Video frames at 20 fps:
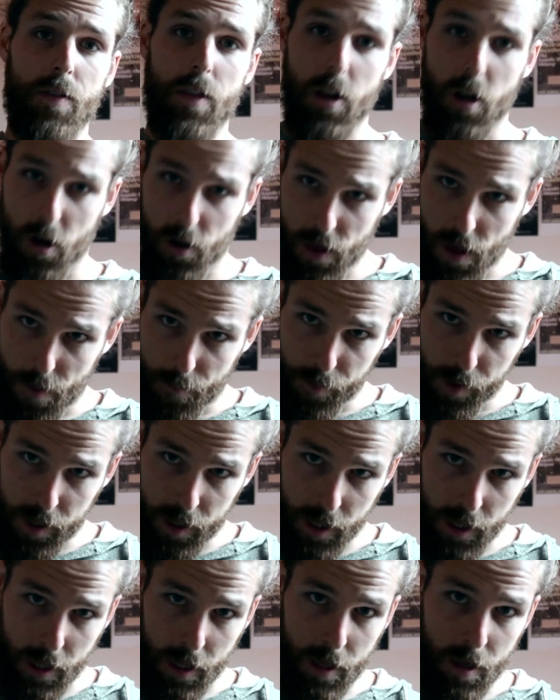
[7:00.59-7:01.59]
then all that
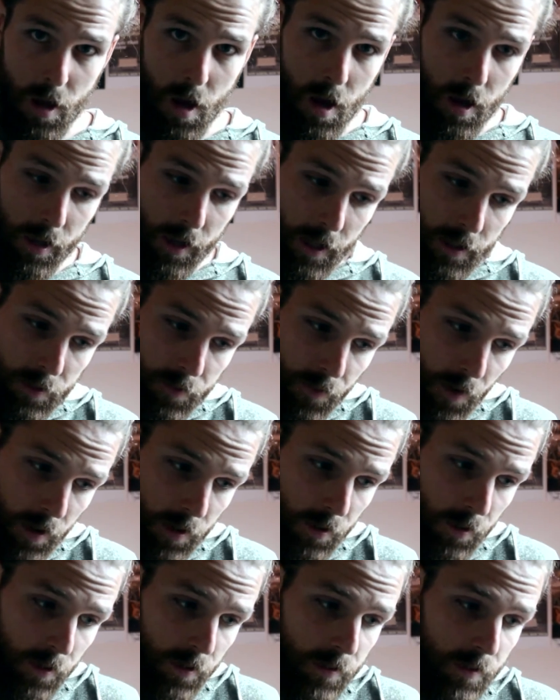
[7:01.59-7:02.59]
money gets
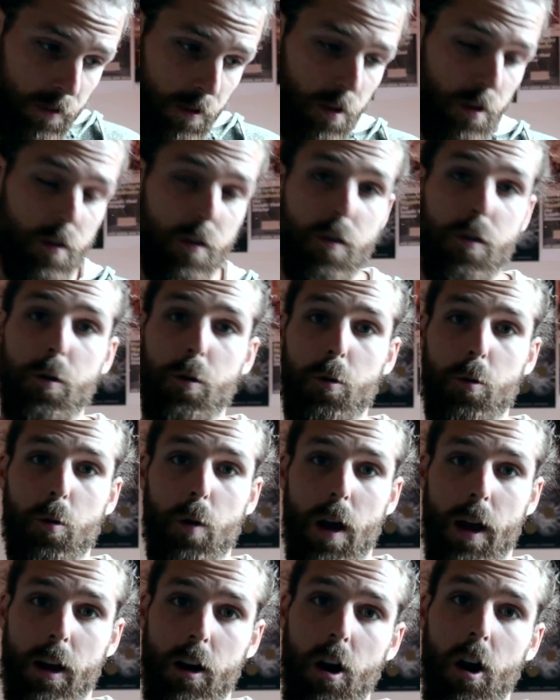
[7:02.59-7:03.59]
funneled
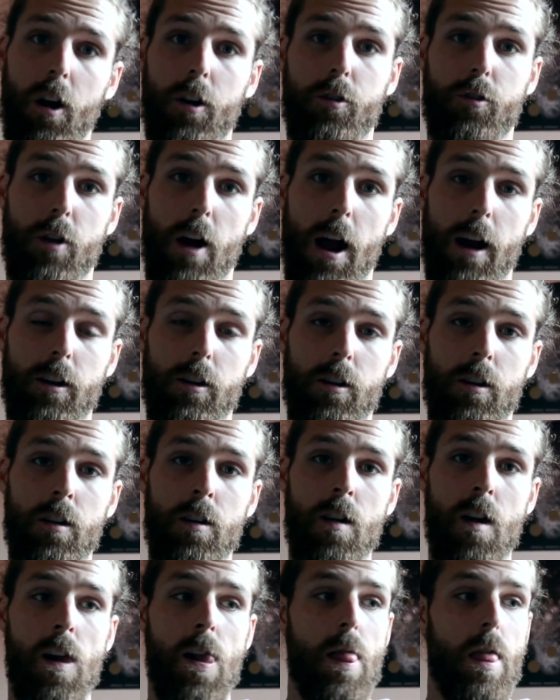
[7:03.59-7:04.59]
to a contractor,